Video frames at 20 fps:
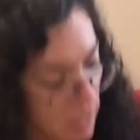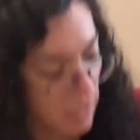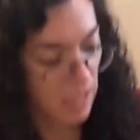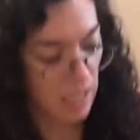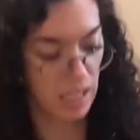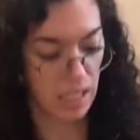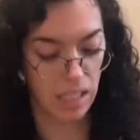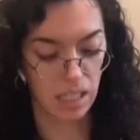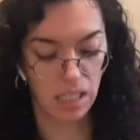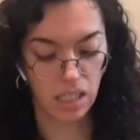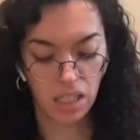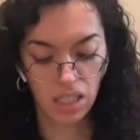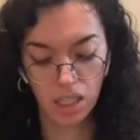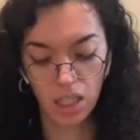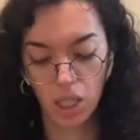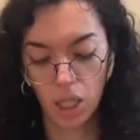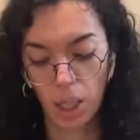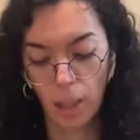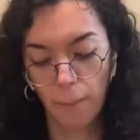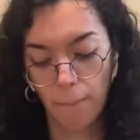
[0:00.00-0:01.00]
a
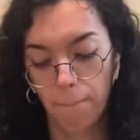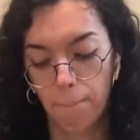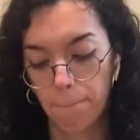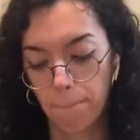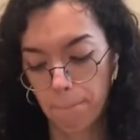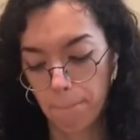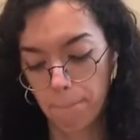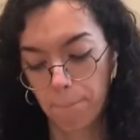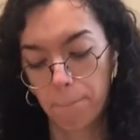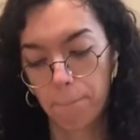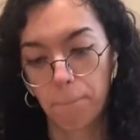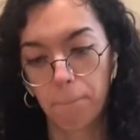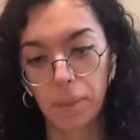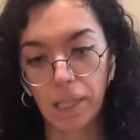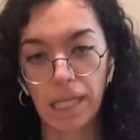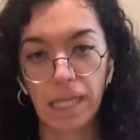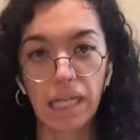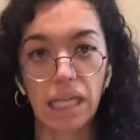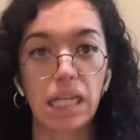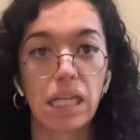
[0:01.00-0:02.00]

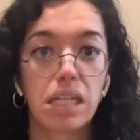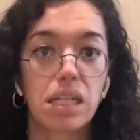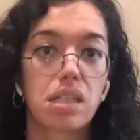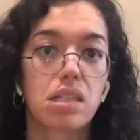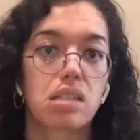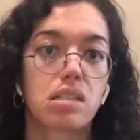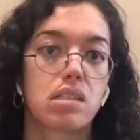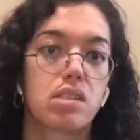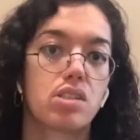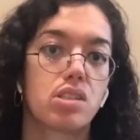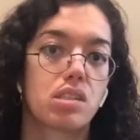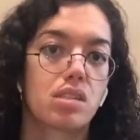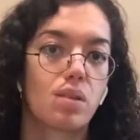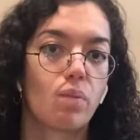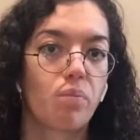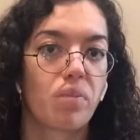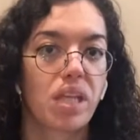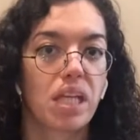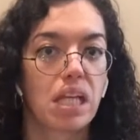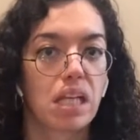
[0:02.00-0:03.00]
blanket, just
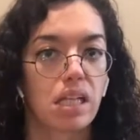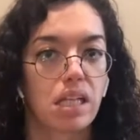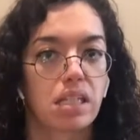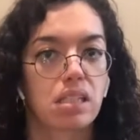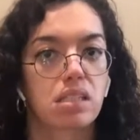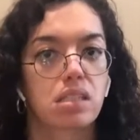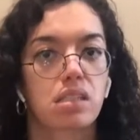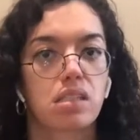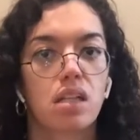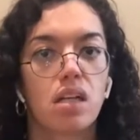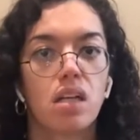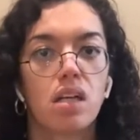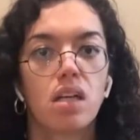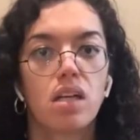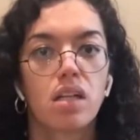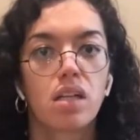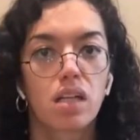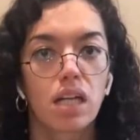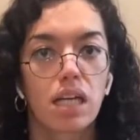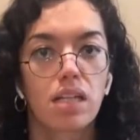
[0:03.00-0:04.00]
something that's
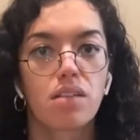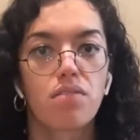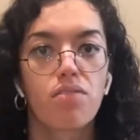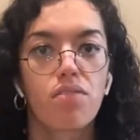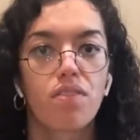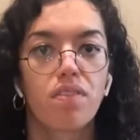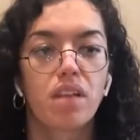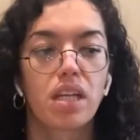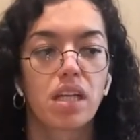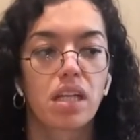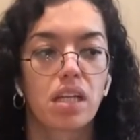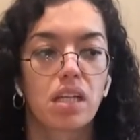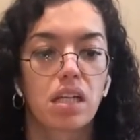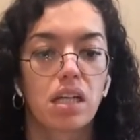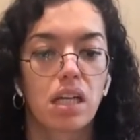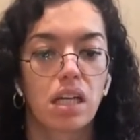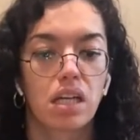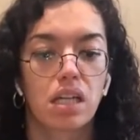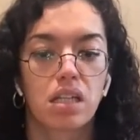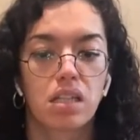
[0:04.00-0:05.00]
kind of
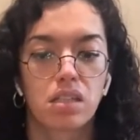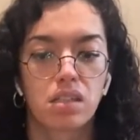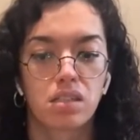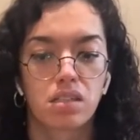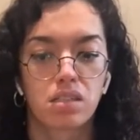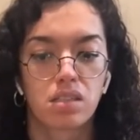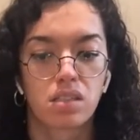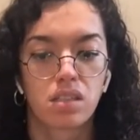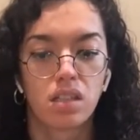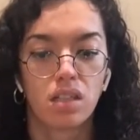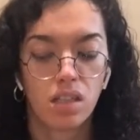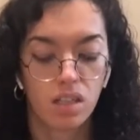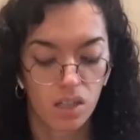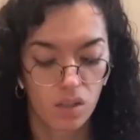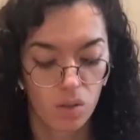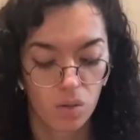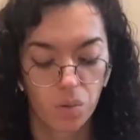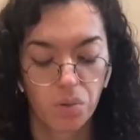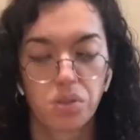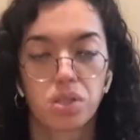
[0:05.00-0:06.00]
thick and
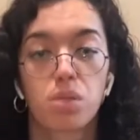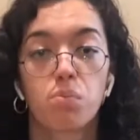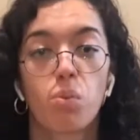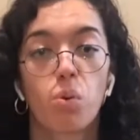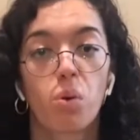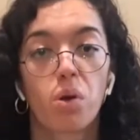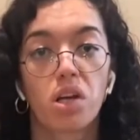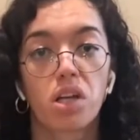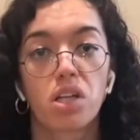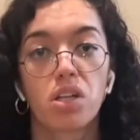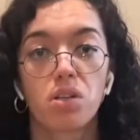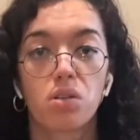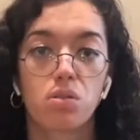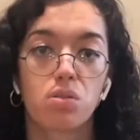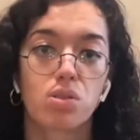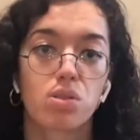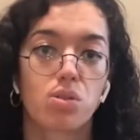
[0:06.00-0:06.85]
will support you.